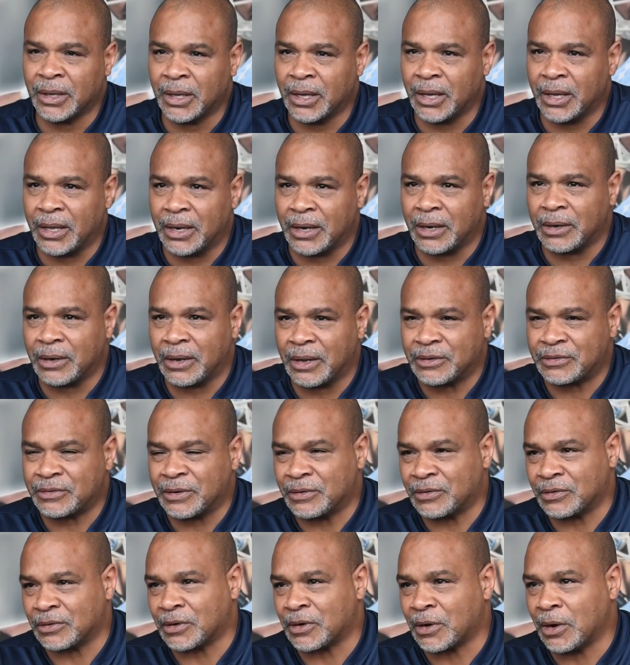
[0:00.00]
And then this,
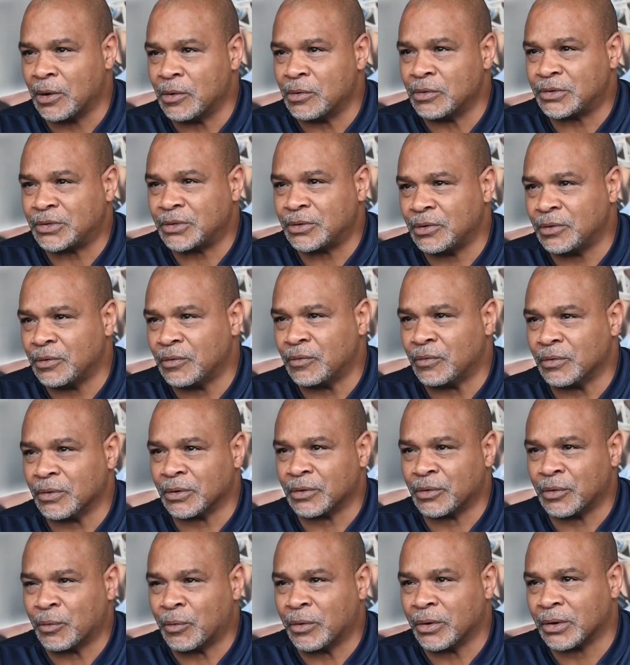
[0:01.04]
as a coach,
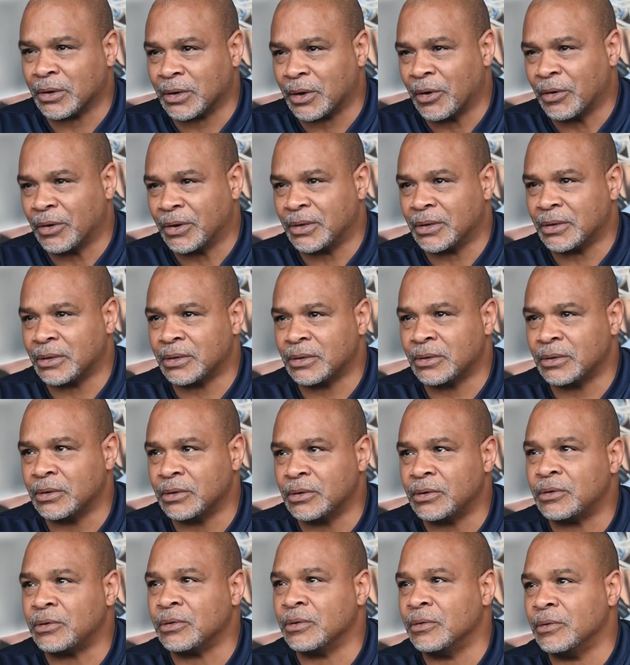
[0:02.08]
you were learning
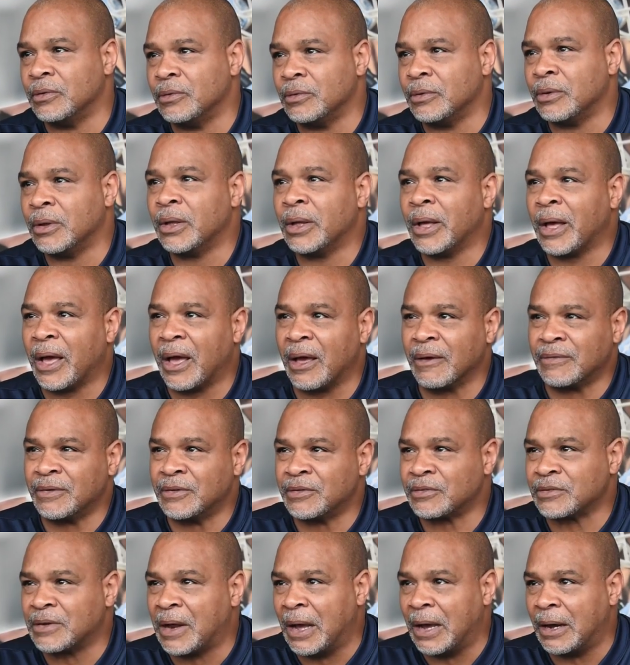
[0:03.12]
to have
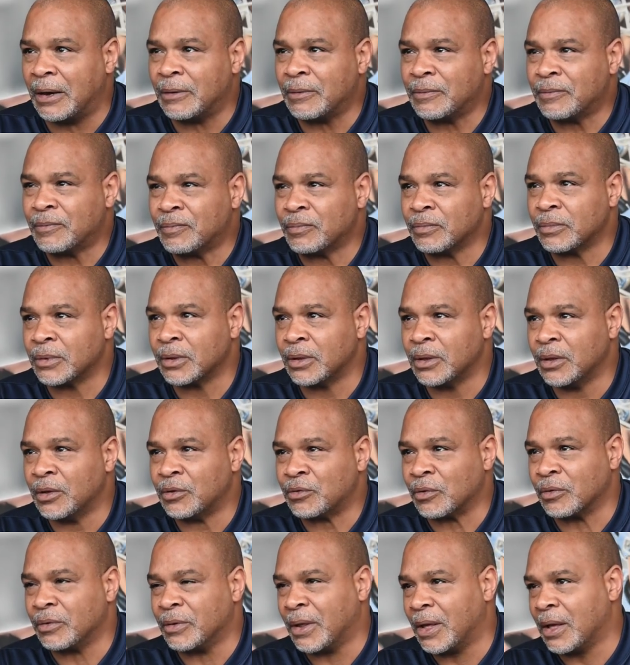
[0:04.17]
his style.
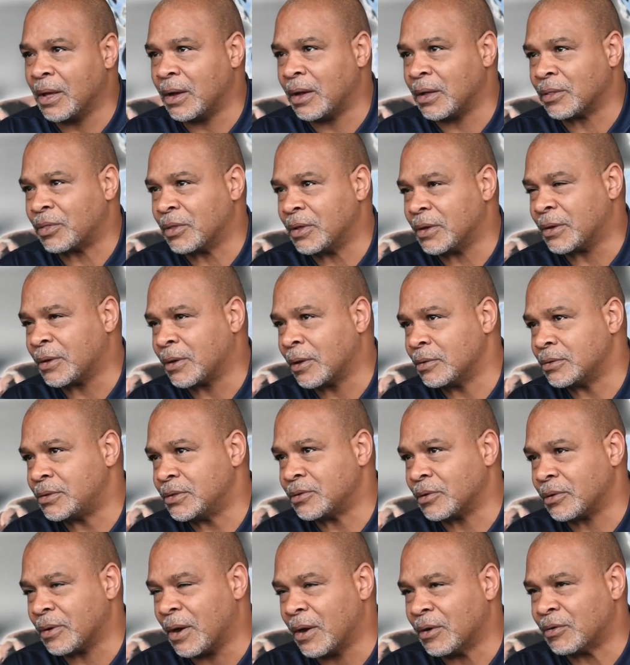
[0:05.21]
So now I think
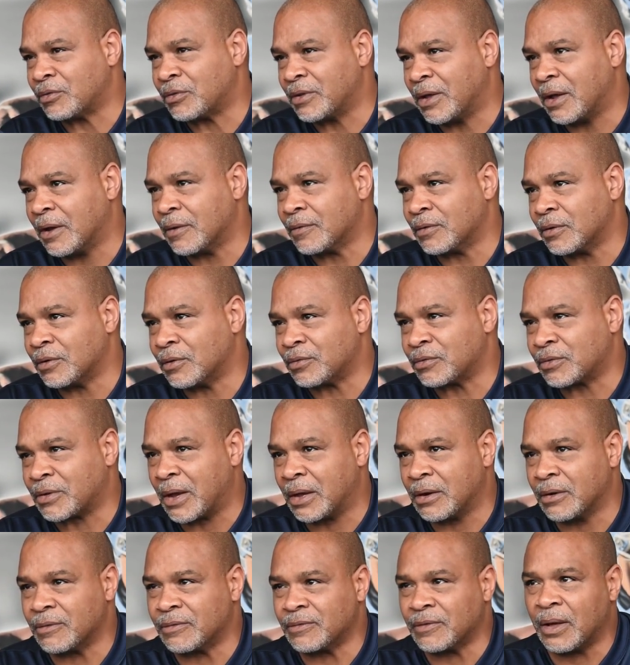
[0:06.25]
coaches on our staff are
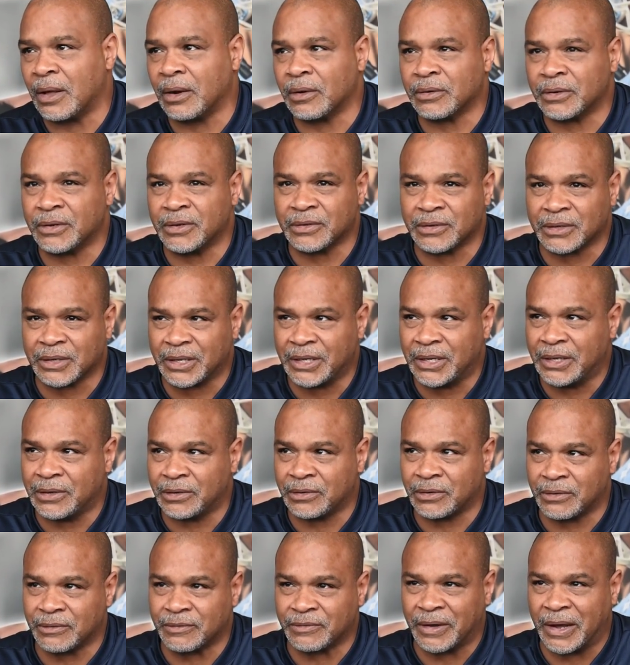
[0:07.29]
kind of following his
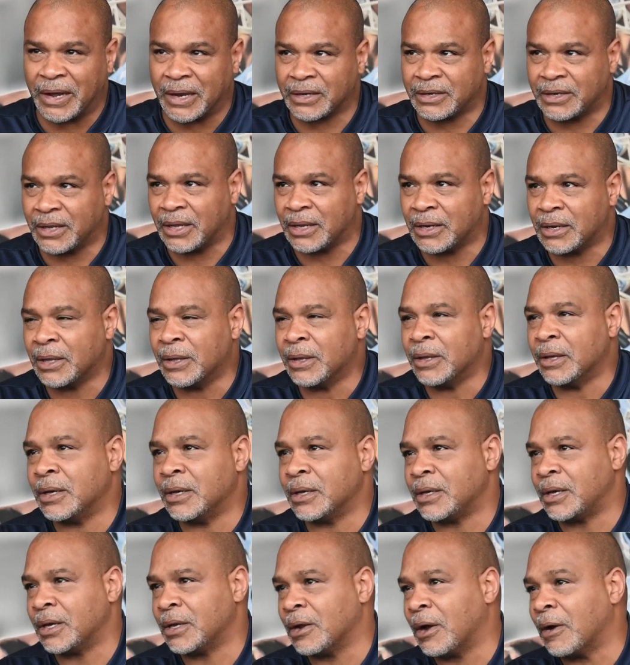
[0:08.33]
lead to the fact that
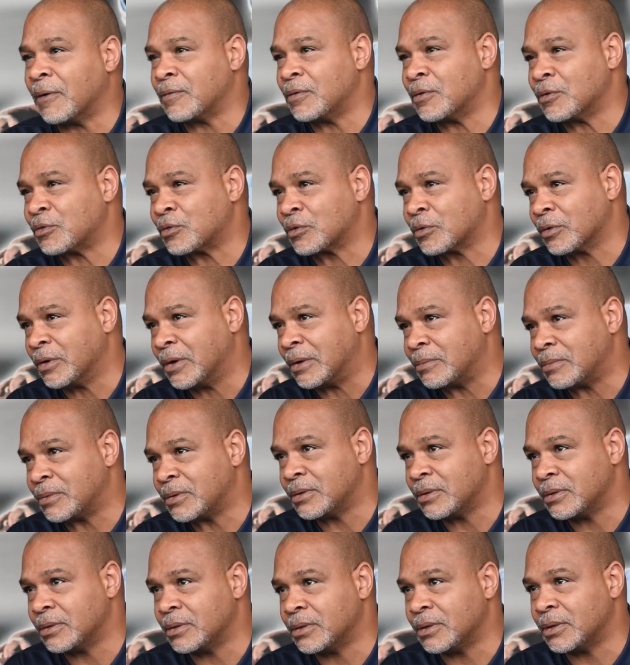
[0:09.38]
get off your script,
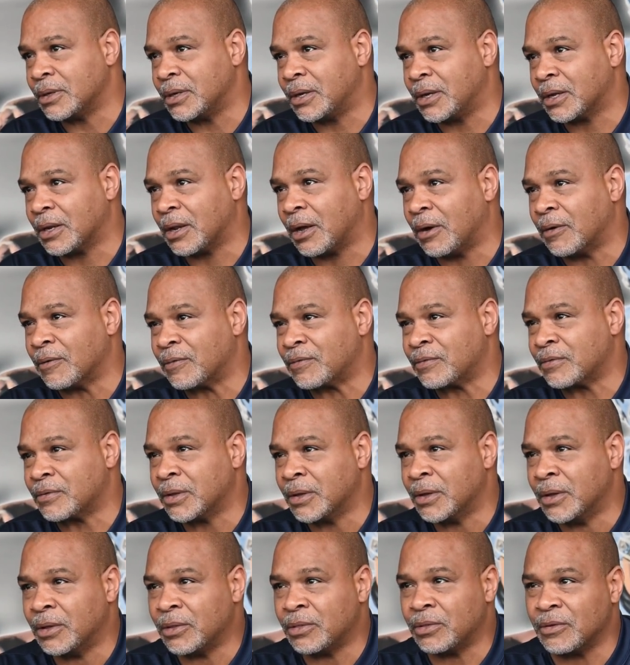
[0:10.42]
get off
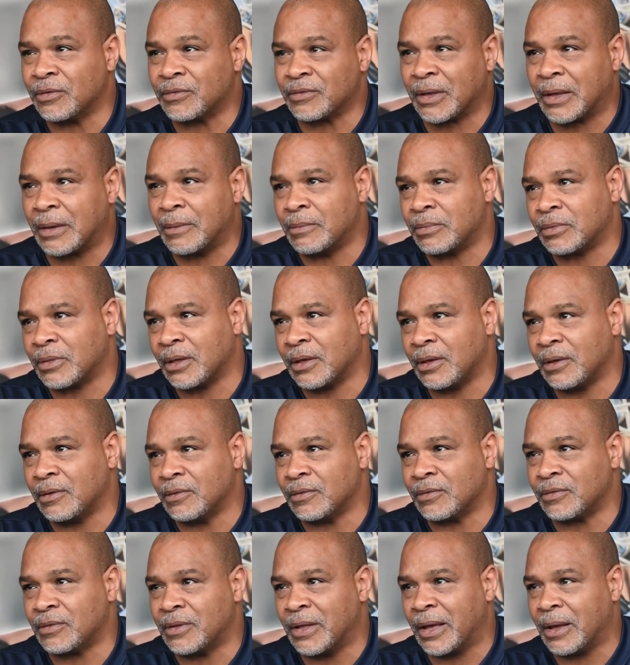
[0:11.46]
the same
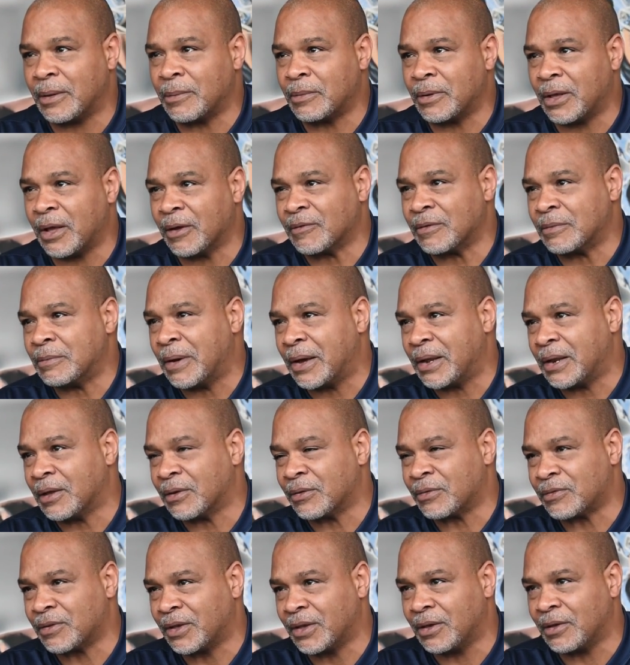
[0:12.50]
things that everybody
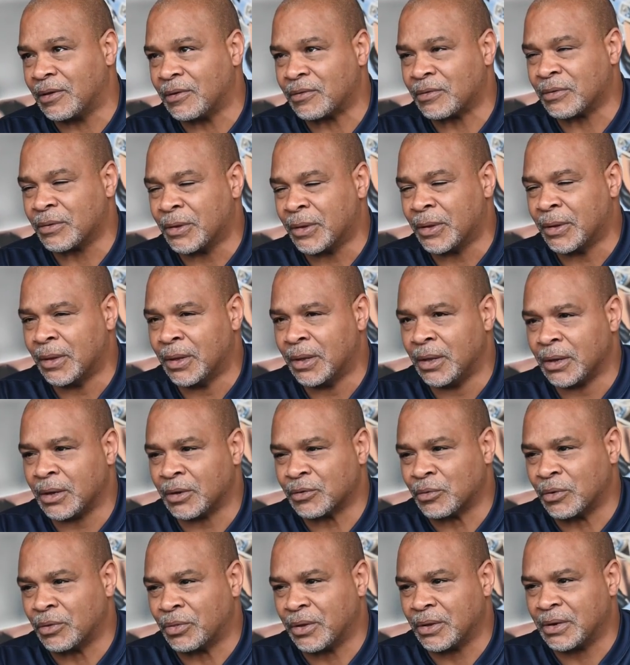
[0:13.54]
else says.
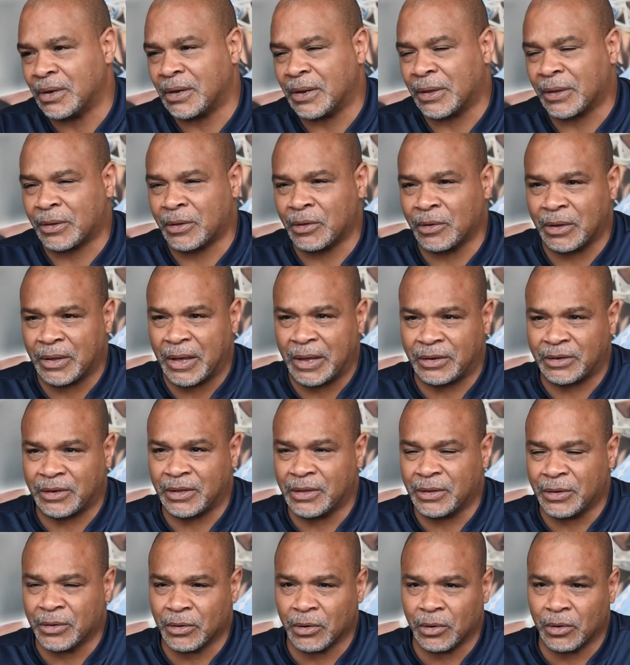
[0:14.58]
Because one thing that
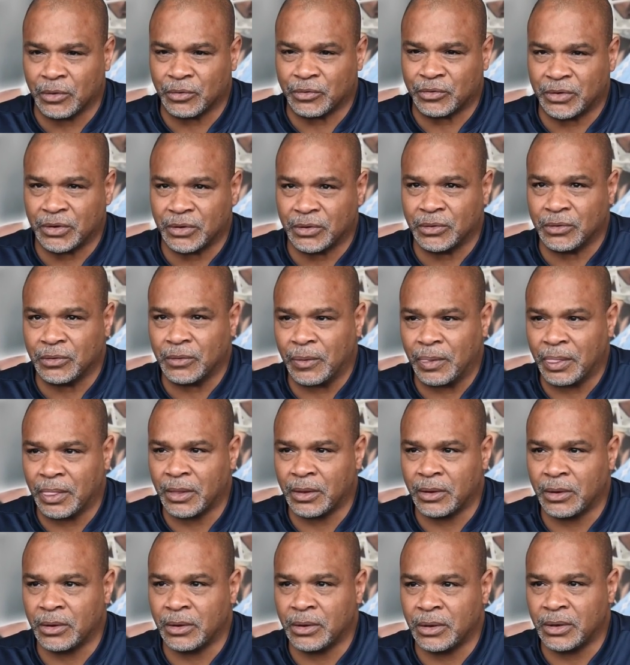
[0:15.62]
18-year-olds do,
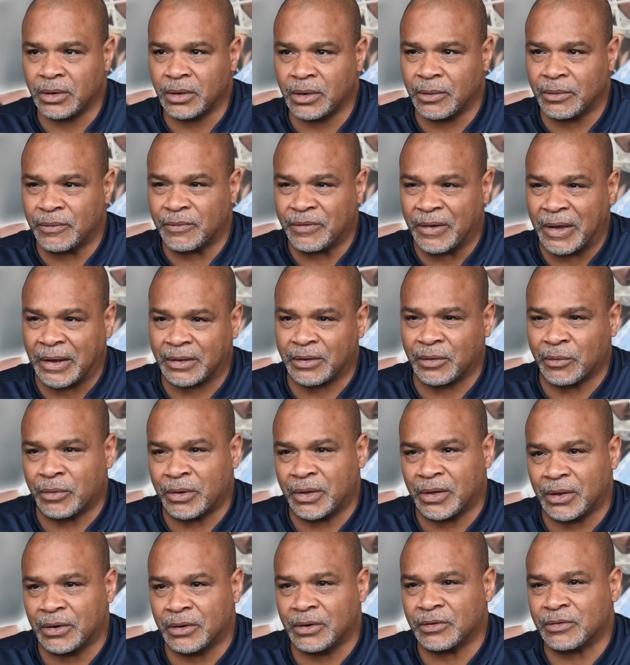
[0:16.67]
the fact that
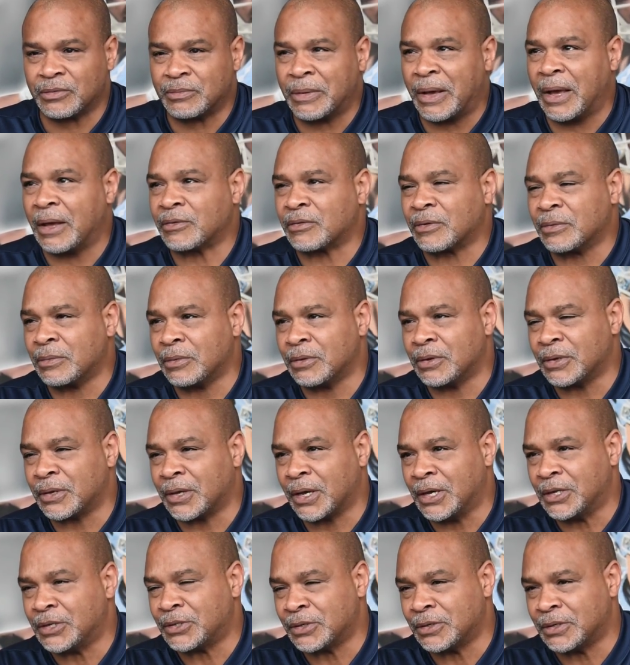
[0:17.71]
we're in this mass
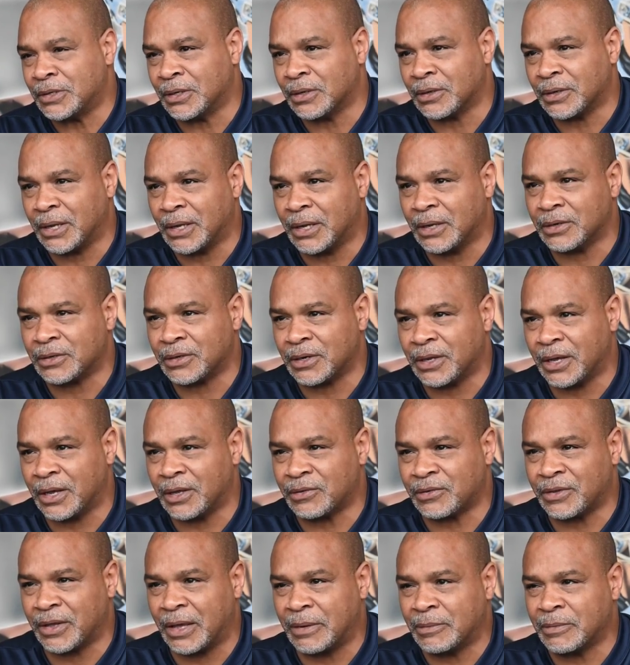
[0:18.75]
communication deal now in
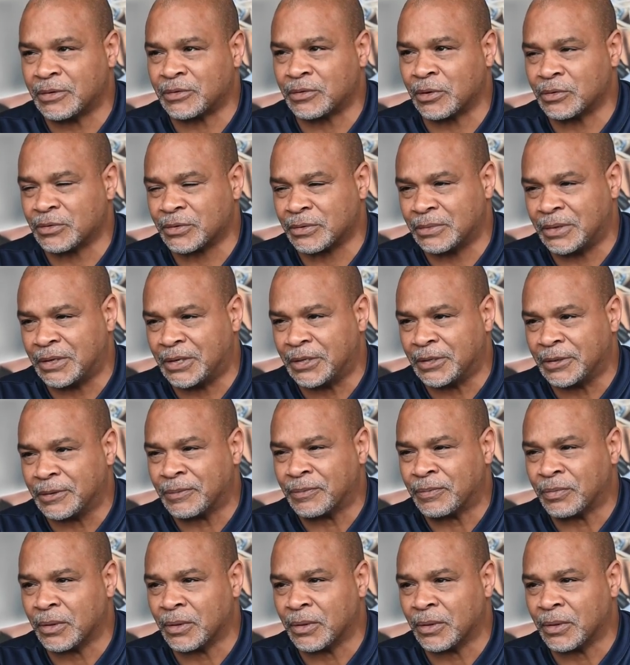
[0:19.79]
today's game is social media.